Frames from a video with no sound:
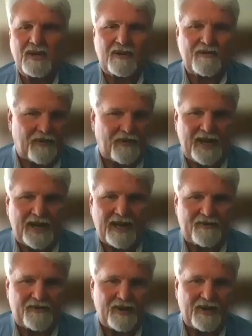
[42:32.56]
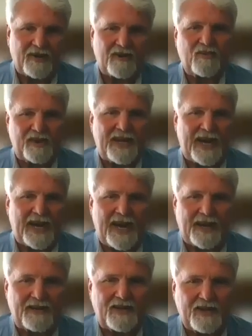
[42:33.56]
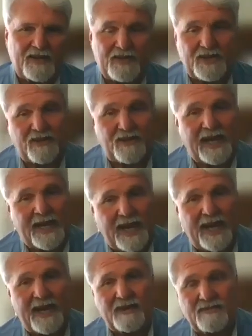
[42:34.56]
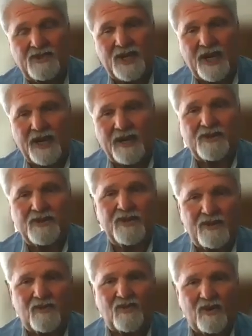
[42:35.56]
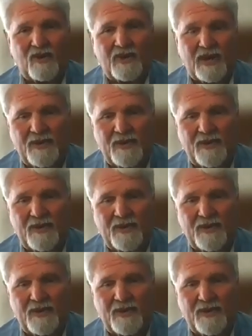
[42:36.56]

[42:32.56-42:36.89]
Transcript: on Friday afternoon with that attitude, so they can change the world.